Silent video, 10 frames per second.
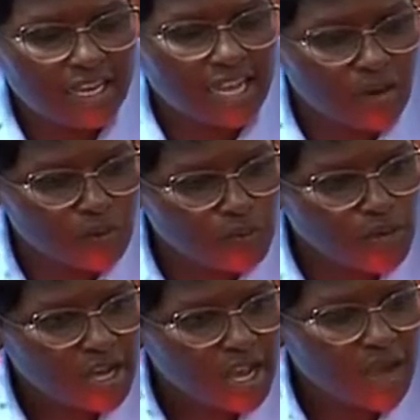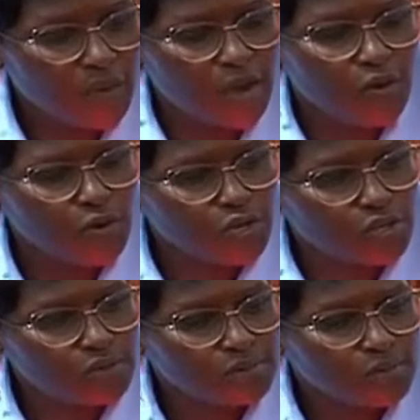allow our
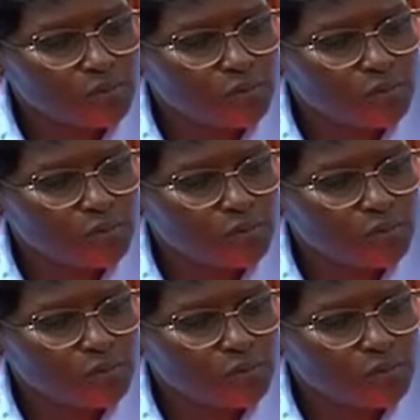own